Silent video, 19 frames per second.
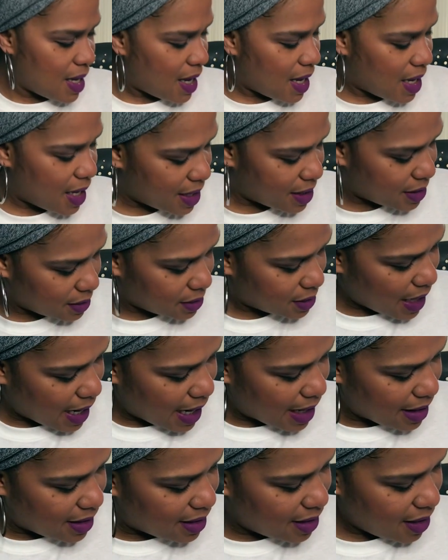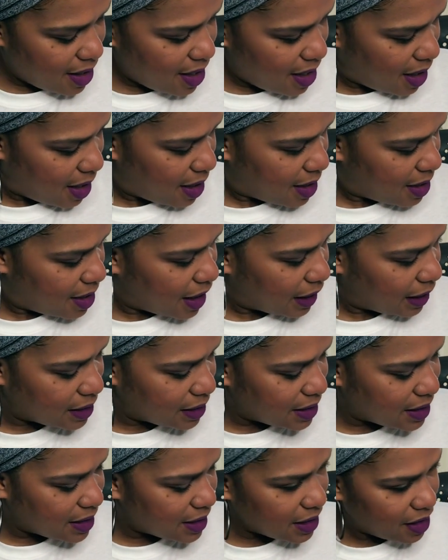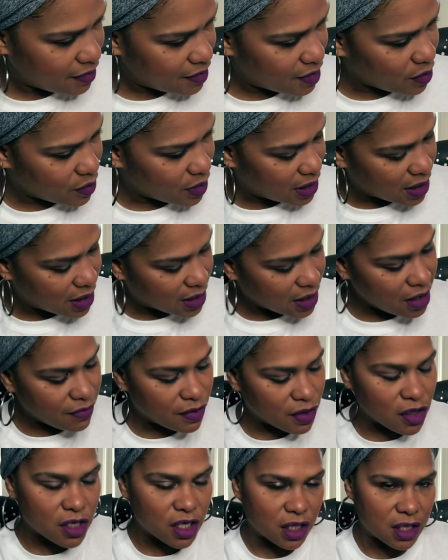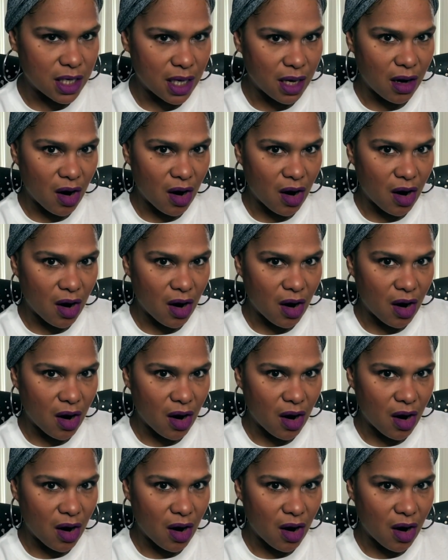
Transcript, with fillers: And I think that the sleeves, so the sleeves are,